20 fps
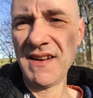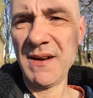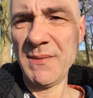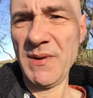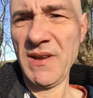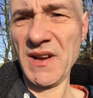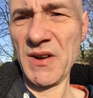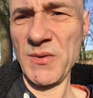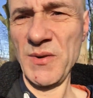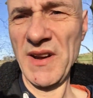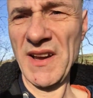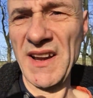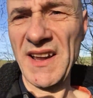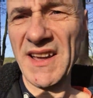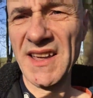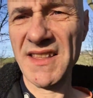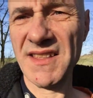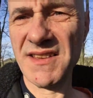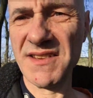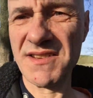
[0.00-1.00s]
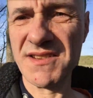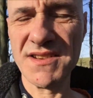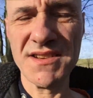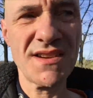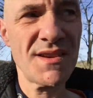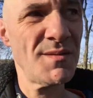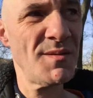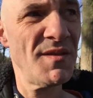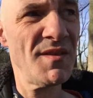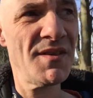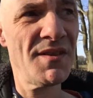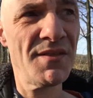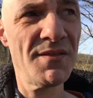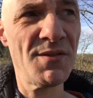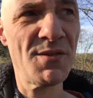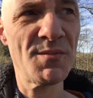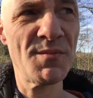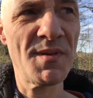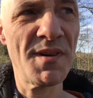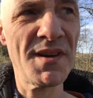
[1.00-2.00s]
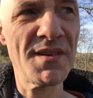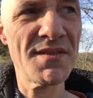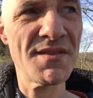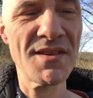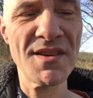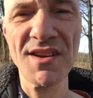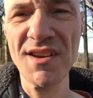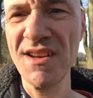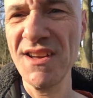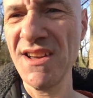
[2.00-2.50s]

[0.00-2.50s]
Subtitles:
I mean, I quite like this footpath,